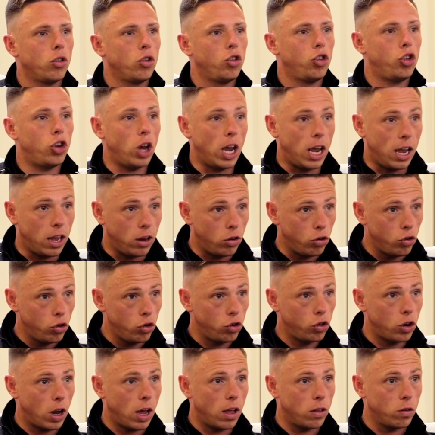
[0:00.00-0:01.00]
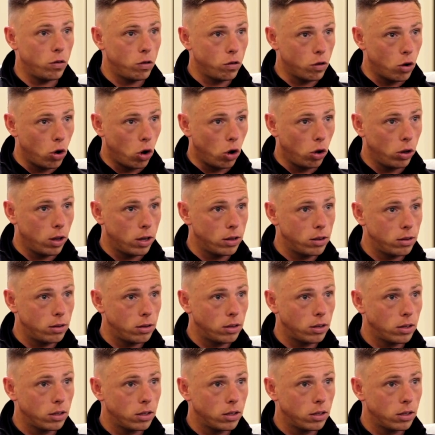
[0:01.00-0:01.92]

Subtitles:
change in Scotland.